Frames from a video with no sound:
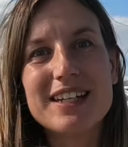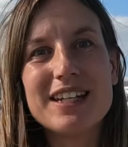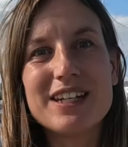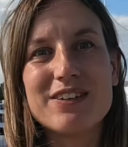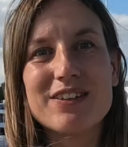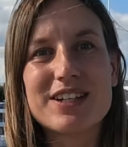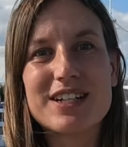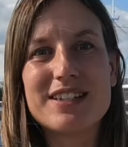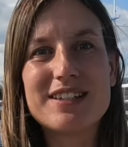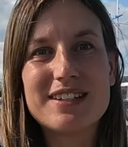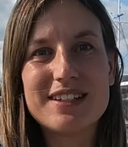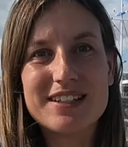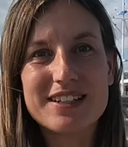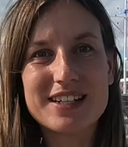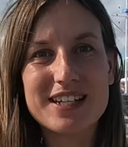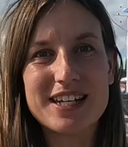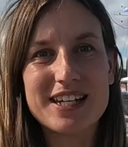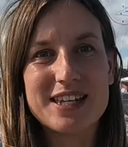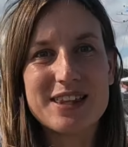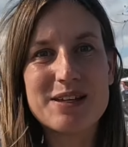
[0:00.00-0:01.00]
You can see
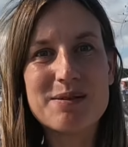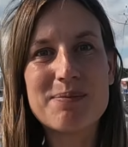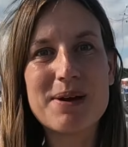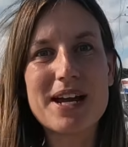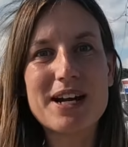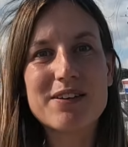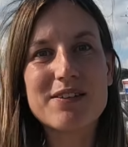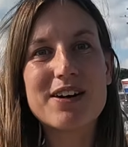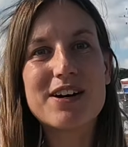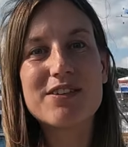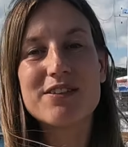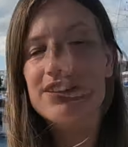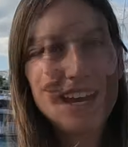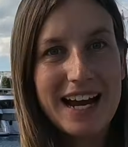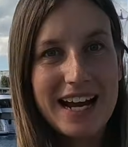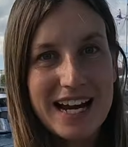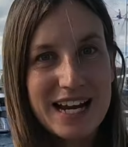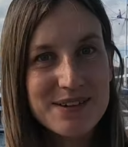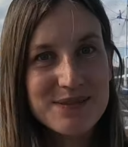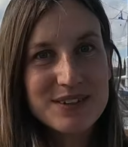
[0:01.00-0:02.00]
it here in the background.
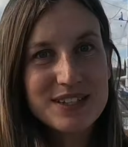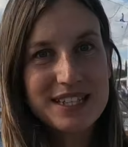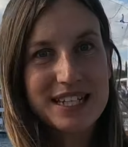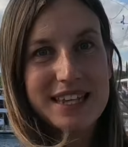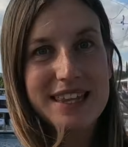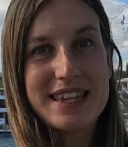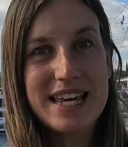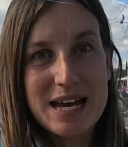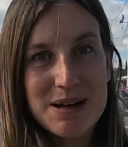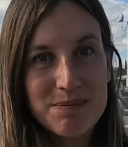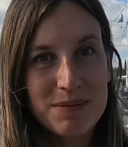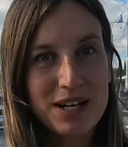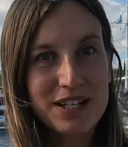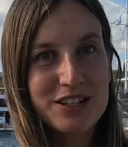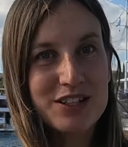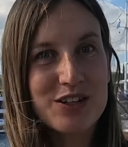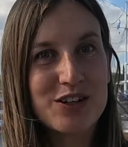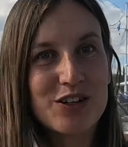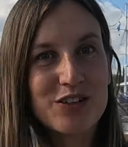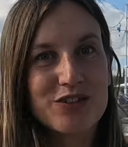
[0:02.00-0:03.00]
I haven't seen that
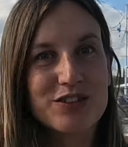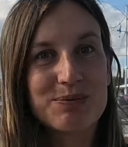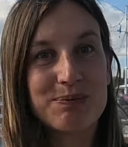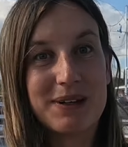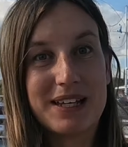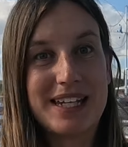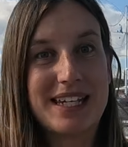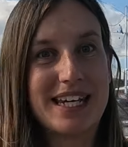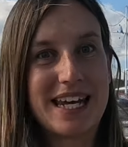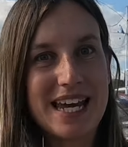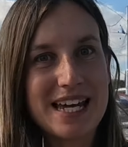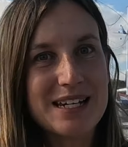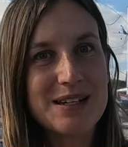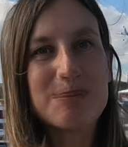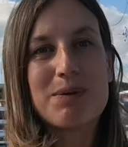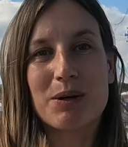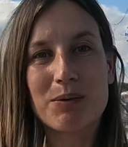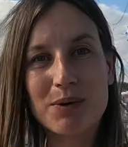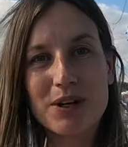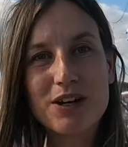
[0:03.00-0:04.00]
much of Split yet,
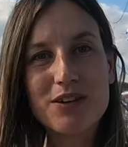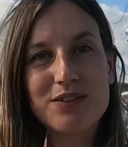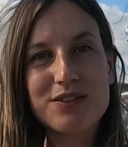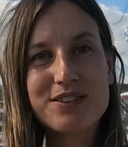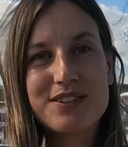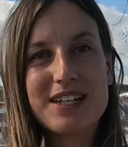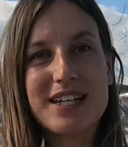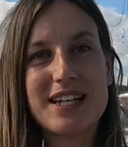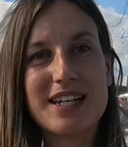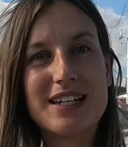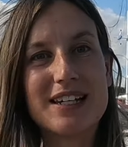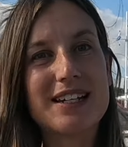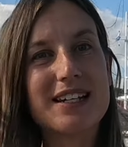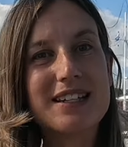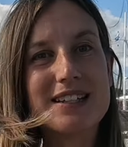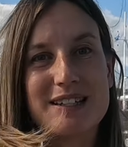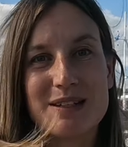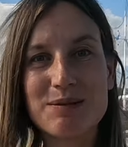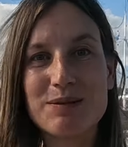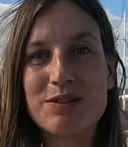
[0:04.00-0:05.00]
but what I've seen
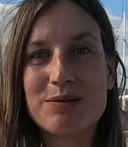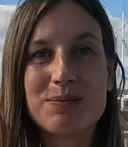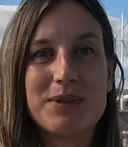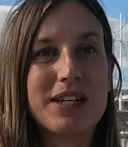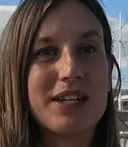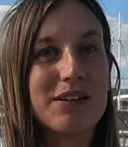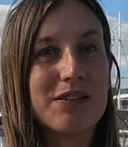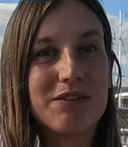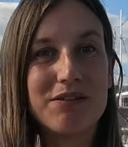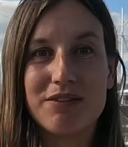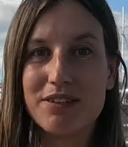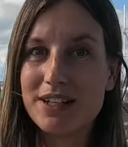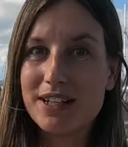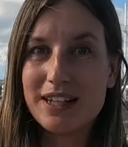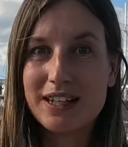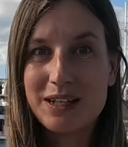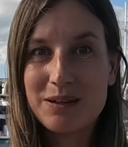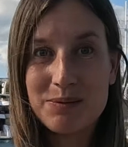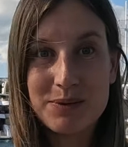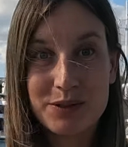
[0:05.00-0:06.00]
seems to be
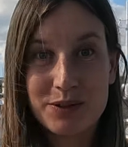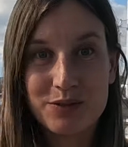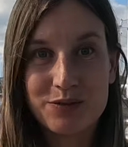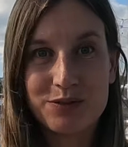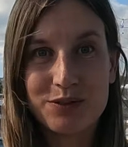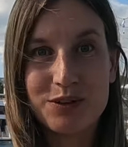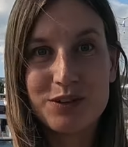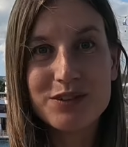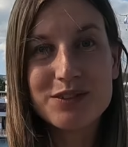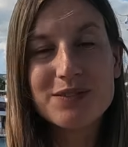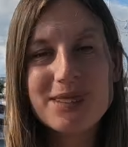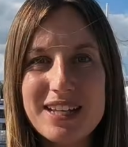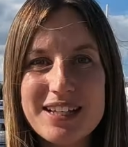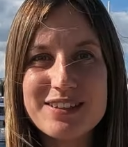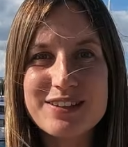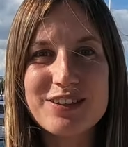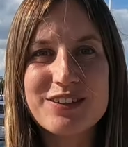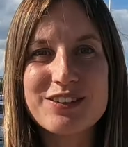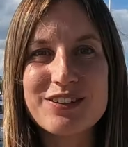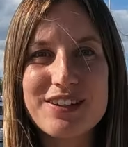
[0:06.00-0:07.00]
really beautiful.
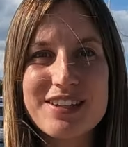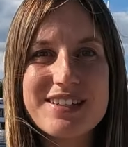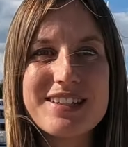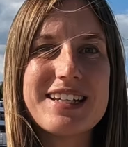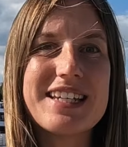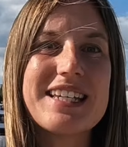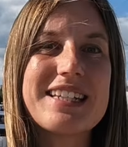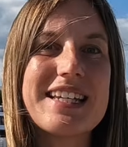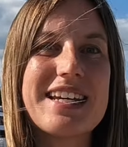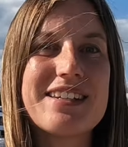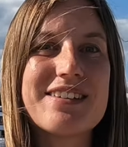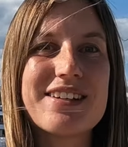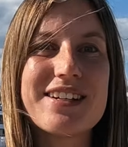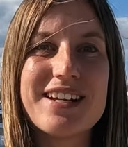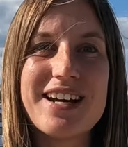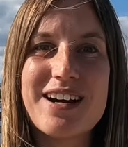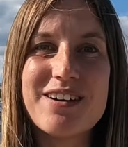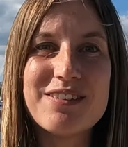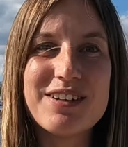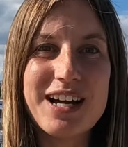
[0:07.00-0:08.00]
Let's go to the city center
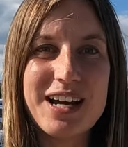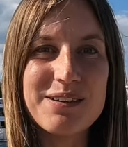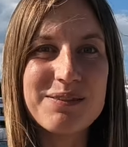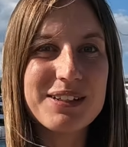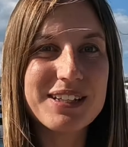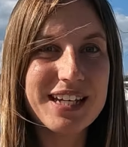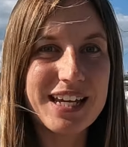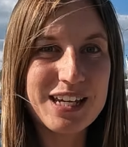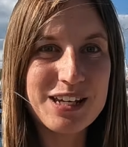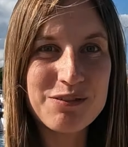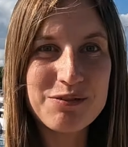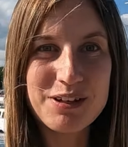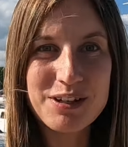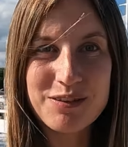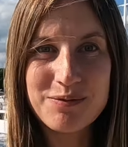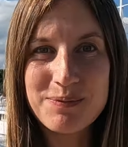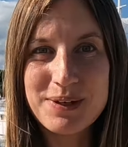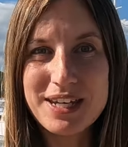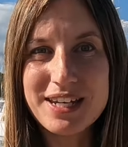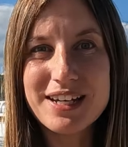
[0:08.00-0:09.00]
now. I will take you
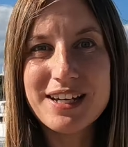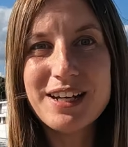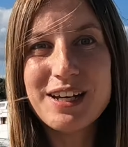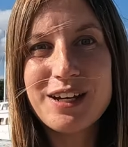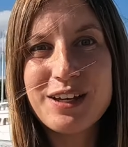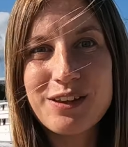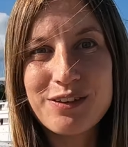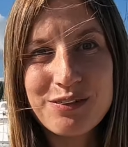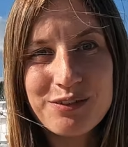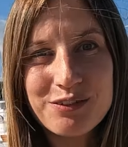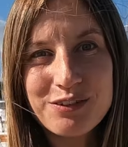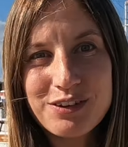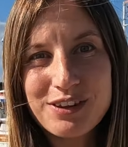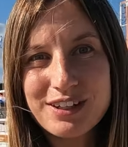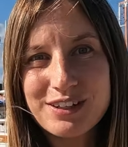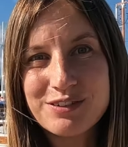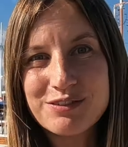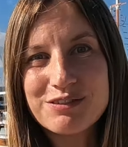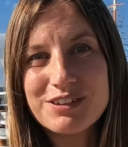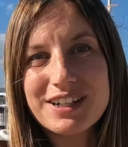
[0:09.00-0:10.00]
with me through
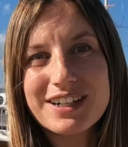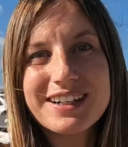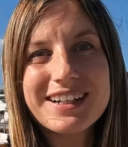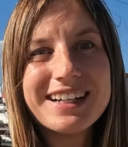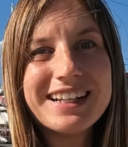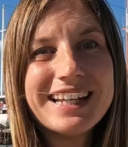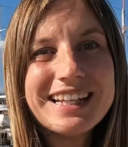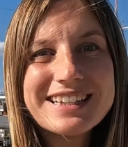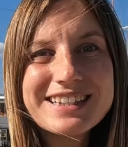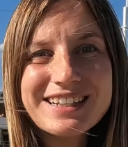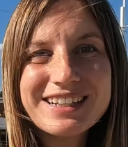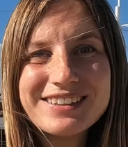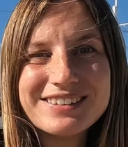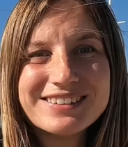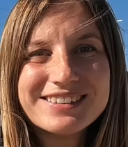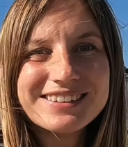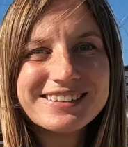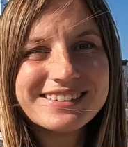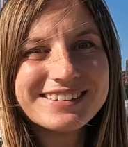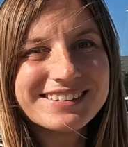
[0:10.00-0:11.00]
the tour. Let's go.